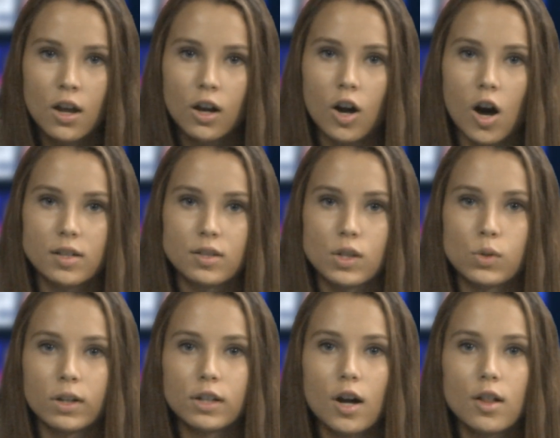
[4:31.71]
Cost is
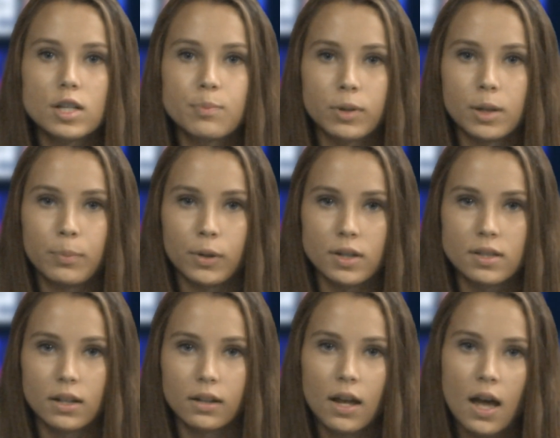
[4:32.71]
$20 per person.